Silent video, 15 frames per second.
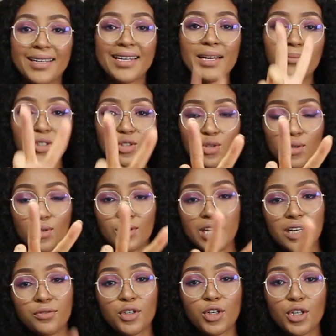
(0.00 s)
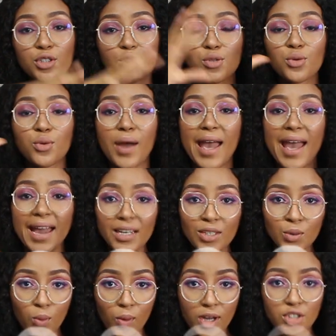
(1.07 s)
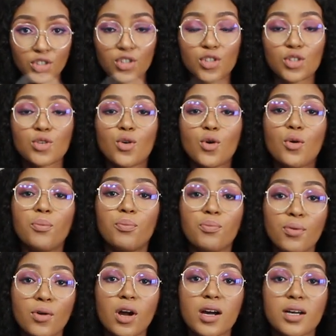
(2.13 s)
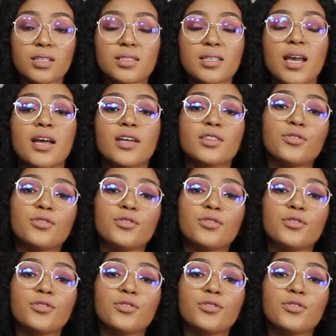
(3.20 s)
Number two, now if you're going to hand wash your bras,